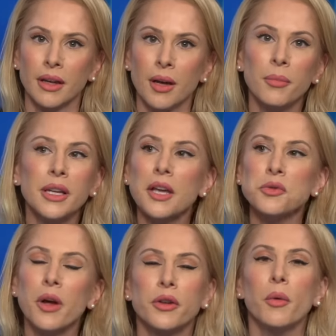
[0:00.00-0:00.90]
But guess
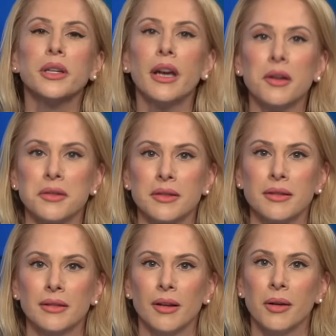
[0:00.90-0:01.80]
what, no one
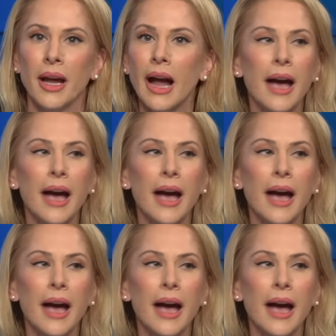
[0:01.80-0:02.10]
cares, okay?